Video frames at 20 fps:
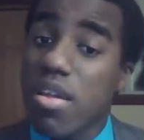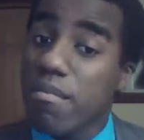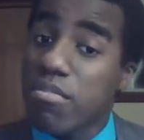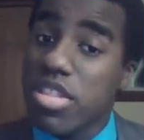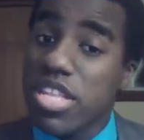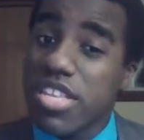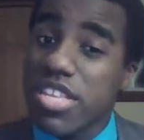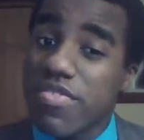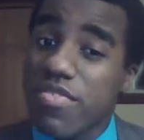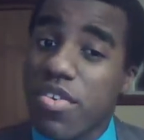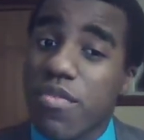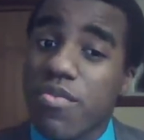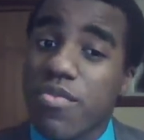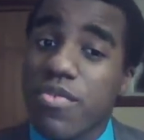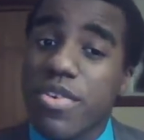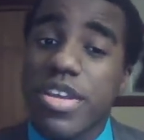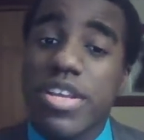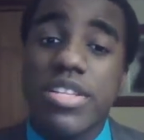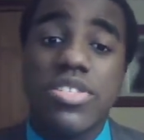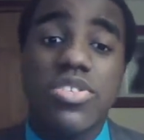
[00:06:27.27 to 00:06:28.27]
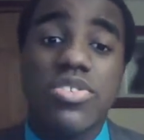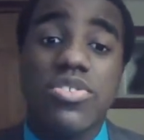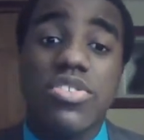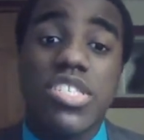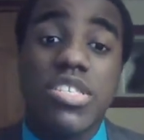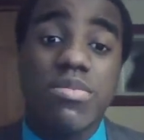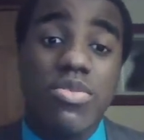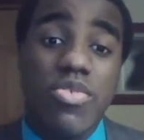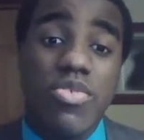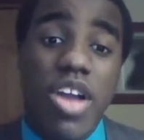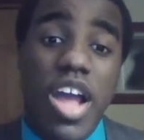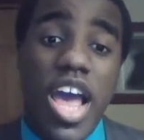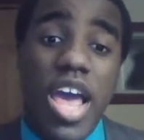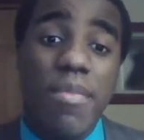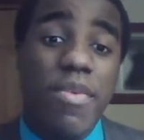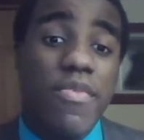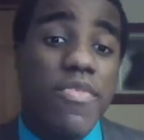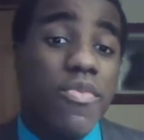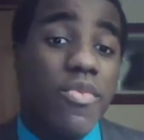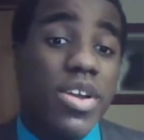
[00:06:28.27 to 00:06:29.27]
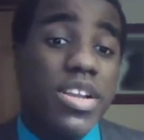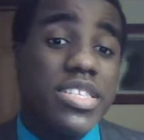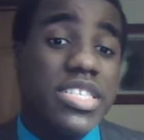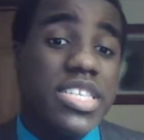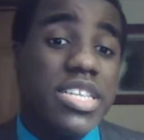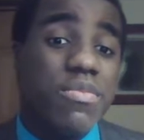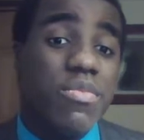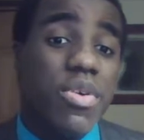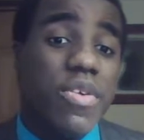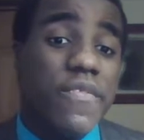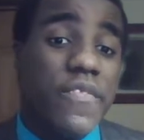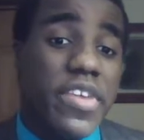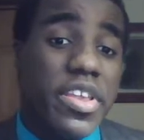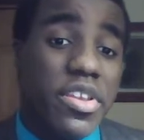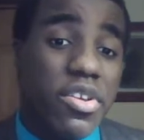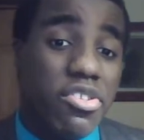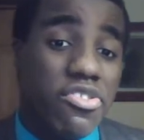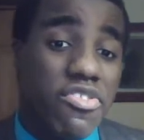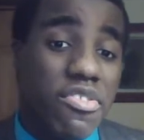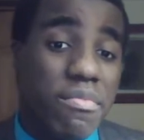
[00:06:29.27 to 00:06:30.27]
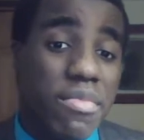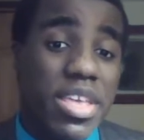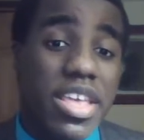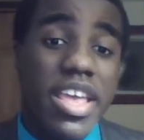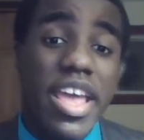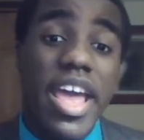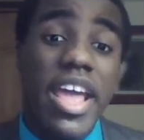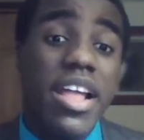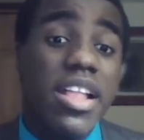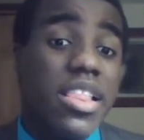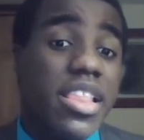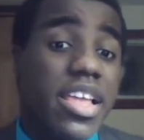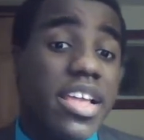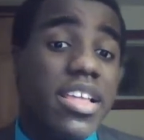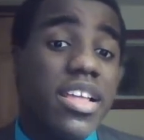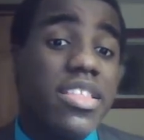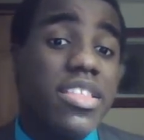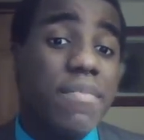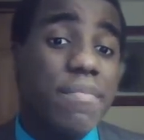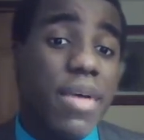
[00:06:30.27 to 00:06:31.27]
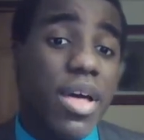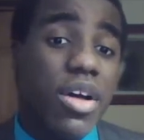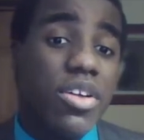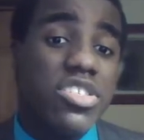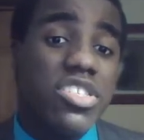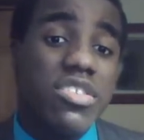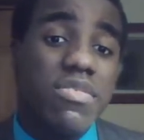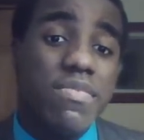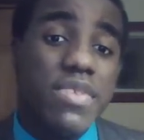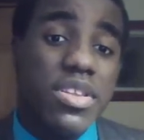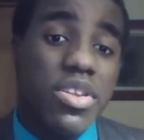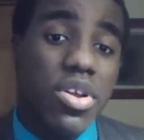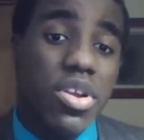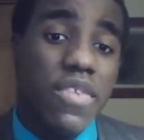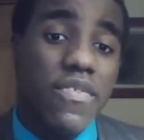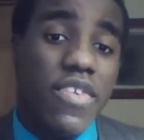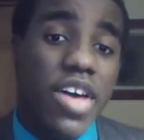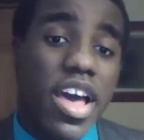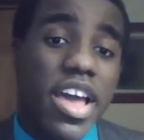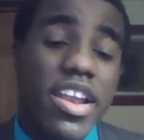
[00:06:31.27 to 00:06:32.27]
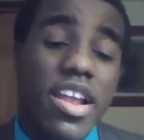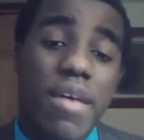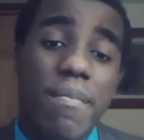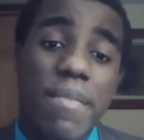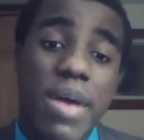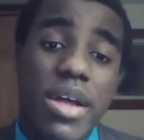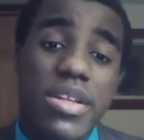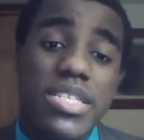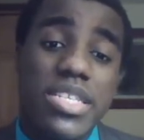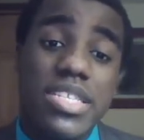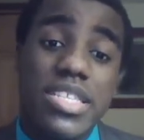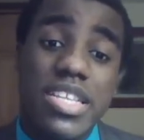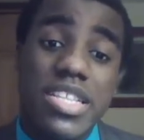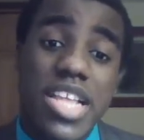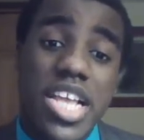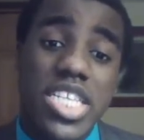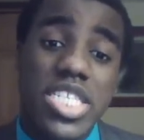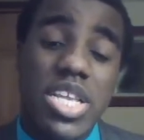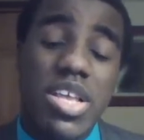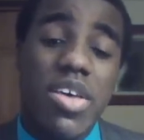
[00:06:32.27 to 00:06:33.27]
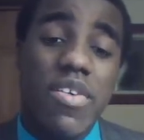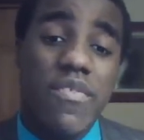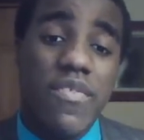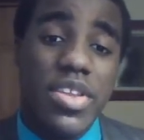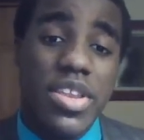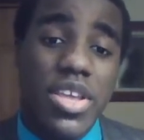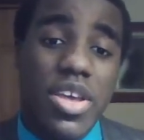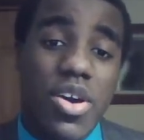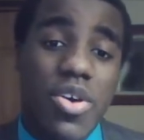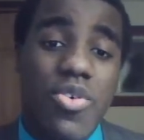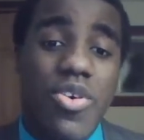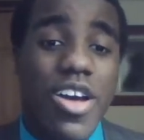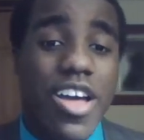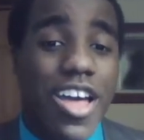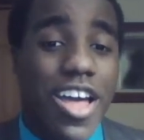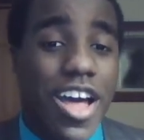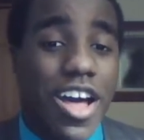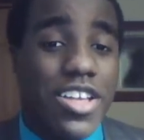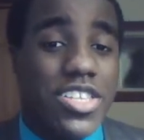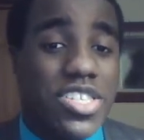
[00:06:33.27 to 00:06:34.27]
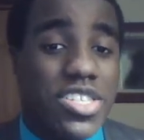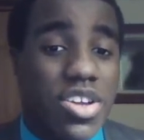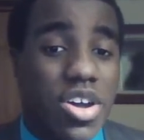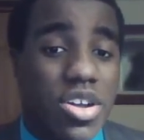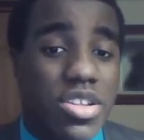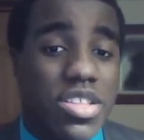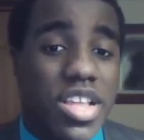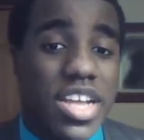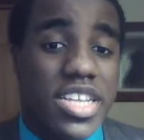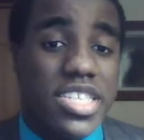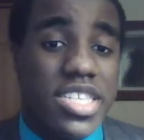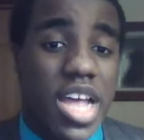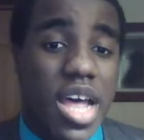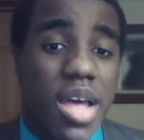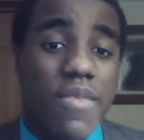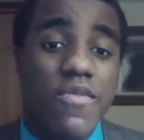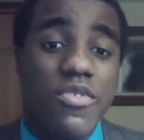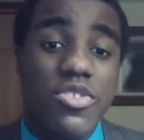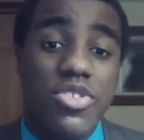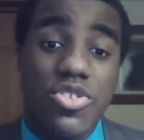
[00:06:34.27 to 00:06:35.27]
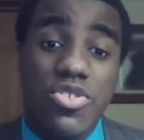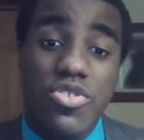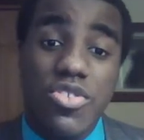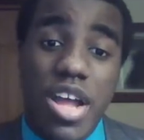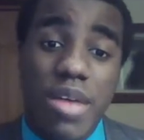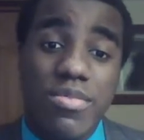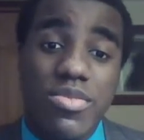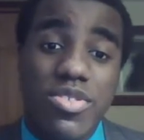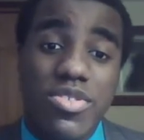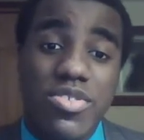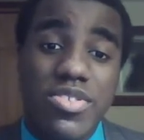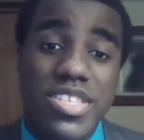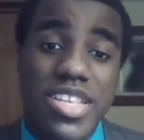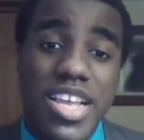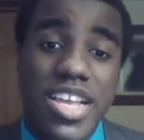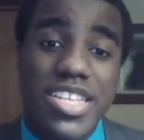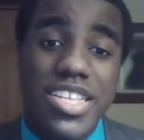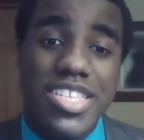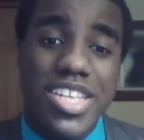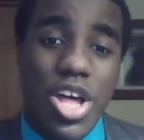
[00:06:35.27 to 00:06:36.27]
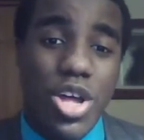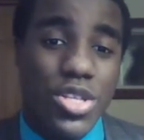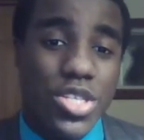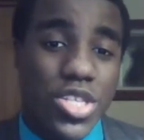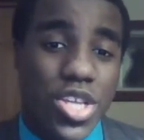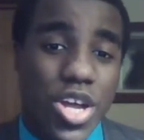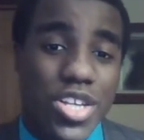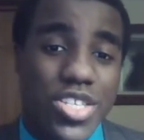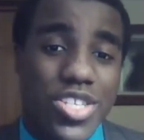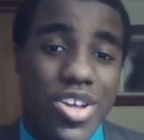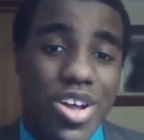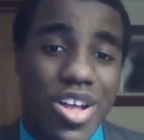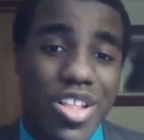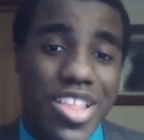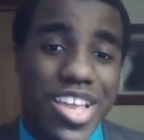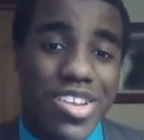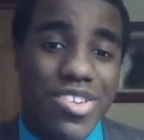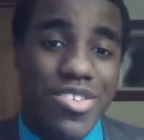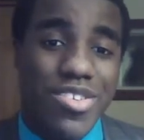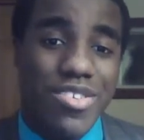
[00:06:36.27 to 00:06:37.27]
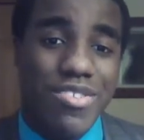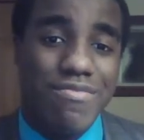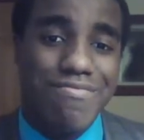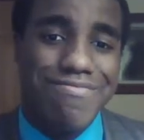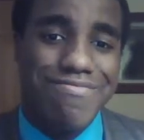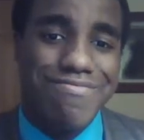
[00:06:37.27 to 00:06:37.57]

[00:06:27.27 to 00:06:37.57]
Please feel free to subscribe if you want to see more videos from me, and click the bell to be notified about the next video. I'll see y'all next time for True Crime Tuesdays. I'll talk to y'all later.